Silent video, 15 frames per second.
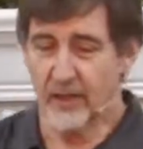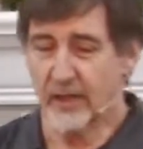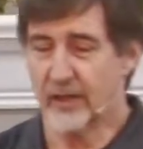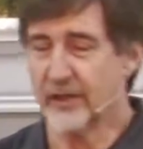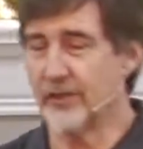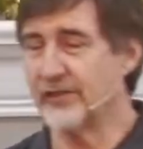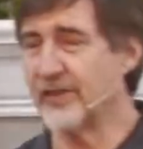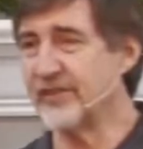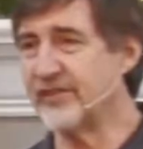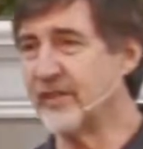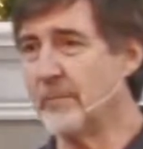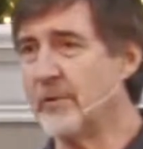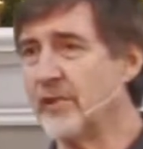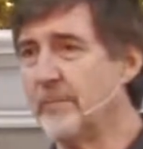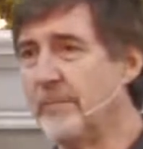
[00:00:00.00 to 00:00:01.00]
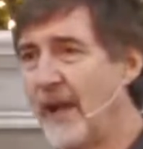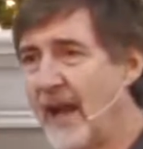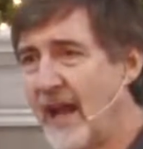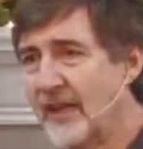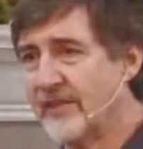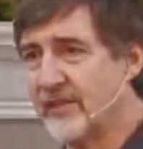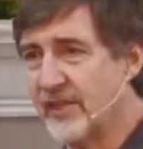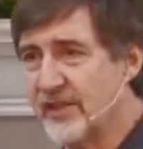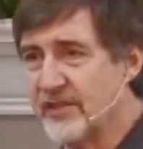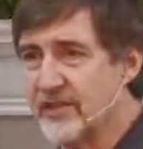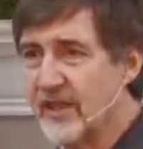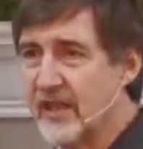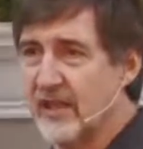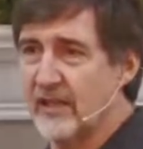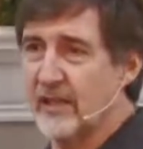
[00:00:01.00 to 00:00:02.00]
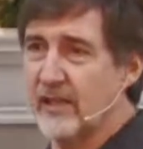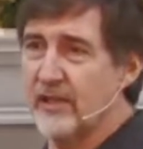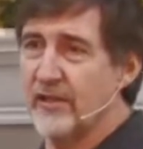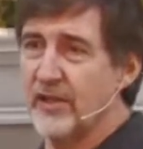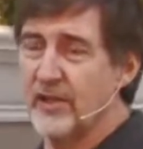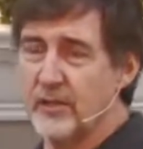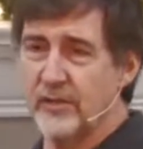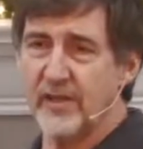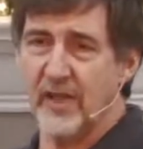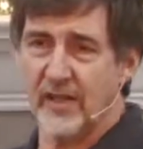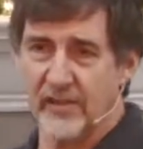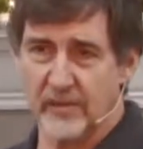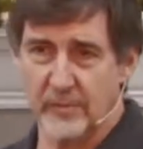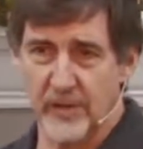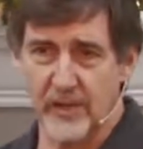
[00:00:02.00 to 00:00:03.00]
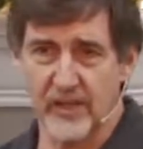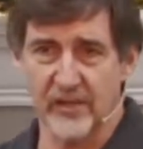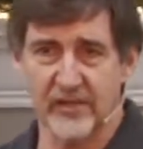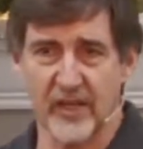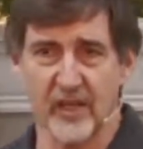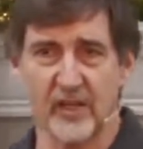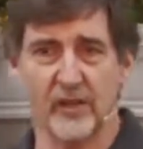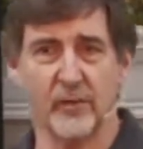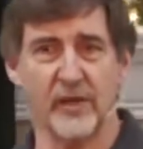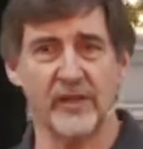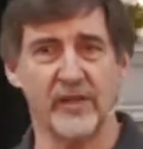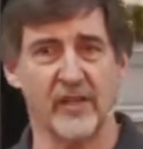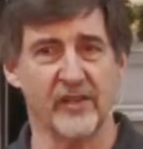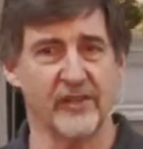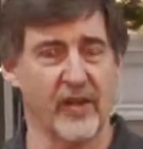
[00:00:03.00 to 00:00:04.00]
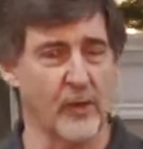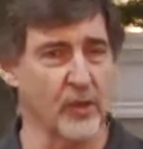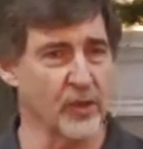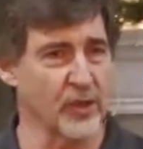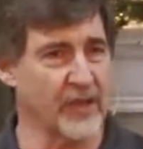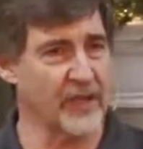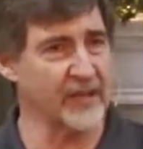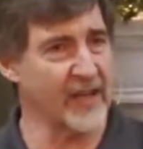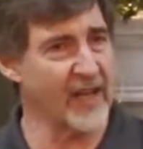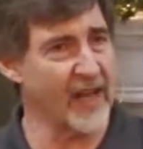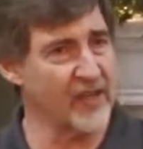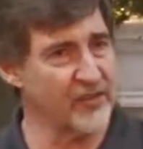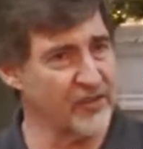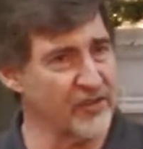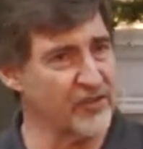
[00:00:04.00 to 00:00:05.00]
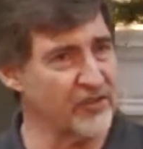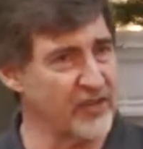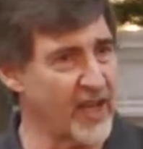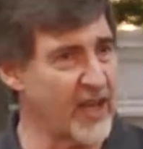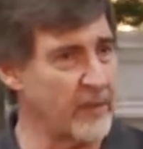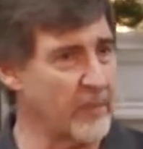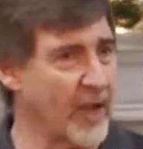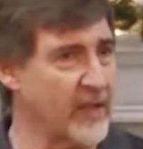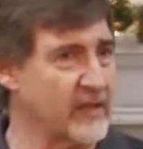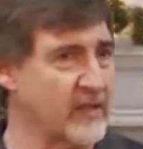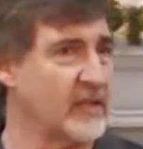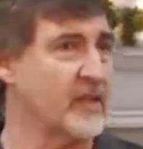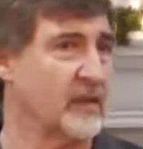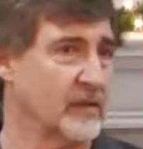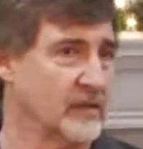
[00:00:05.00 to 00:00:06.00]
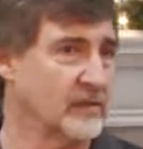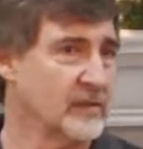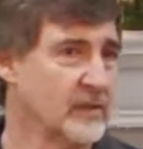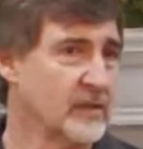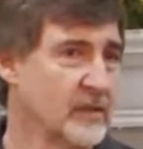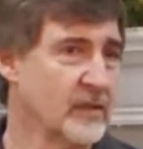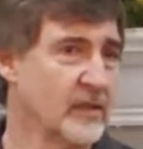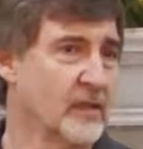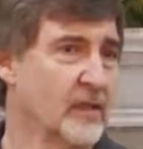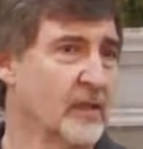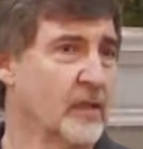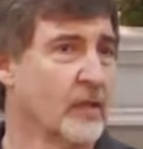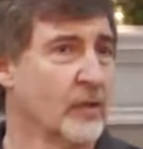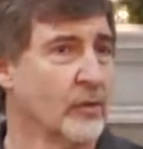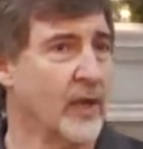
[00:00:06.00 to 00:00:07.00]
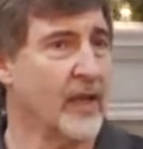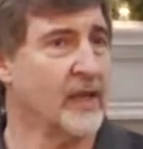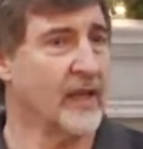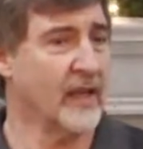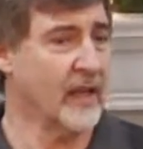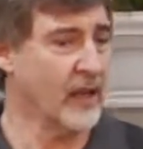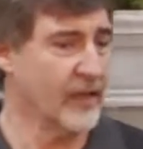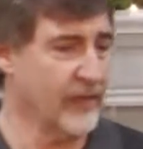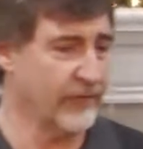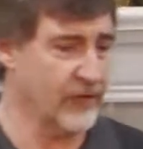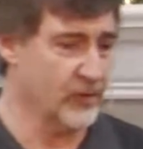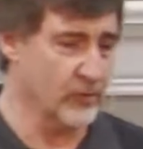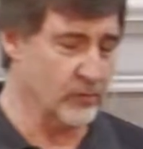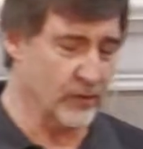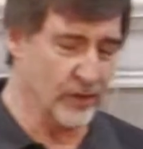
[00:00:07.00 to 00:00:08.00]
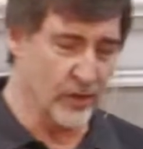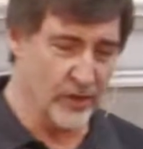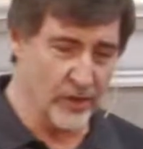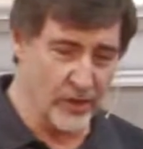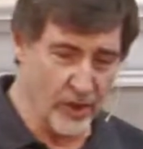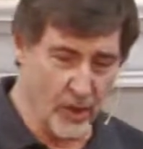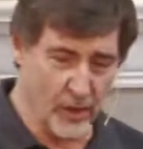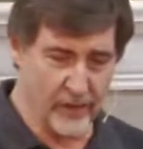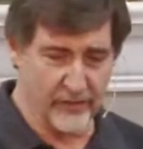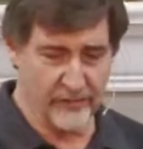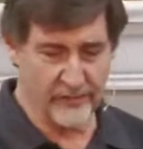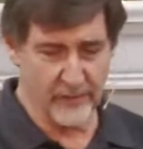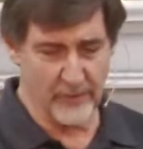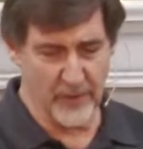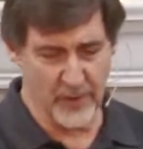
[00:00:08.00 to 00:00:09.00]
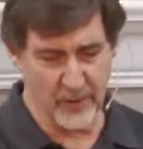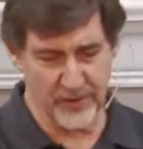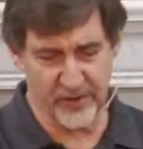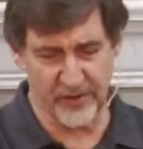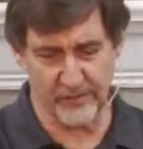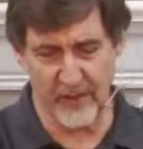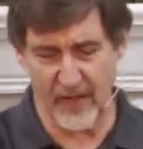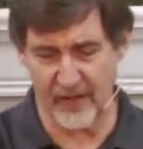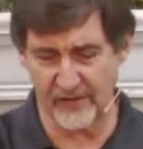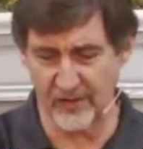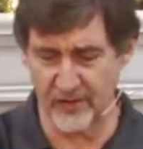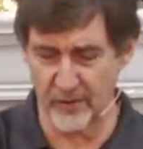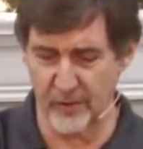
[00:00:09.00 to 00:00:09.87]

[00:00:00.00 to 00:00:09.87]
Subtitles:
There's a similar passage in the New Testament in 2 Corinthians that I want to look at that has the same idea. Right? And if you know, are you familiar with this passage?